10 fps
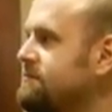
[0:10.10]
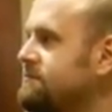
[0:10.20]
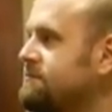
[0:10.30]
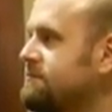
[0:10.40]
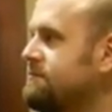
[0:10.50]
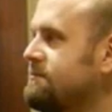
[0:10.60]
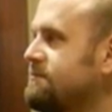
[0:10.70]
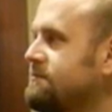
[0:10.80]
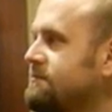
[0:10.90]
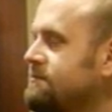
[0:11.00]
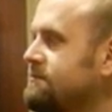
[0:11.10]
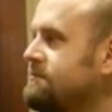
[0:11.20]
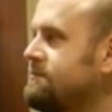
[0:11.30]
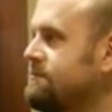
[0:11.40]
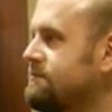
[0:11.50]

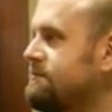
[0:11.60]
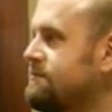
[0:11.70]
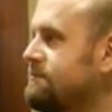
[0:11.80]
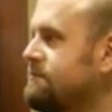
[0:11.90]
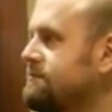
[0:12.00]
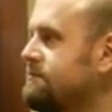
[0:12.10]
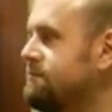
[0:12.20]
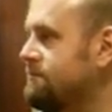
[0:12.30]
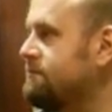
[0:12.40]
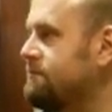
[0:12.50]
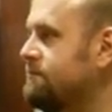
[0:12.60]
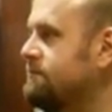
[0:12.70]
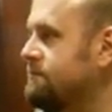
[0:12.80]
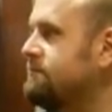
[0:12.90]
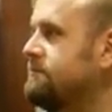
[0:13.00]

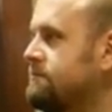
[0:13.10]
No words are spoken by the person on screen.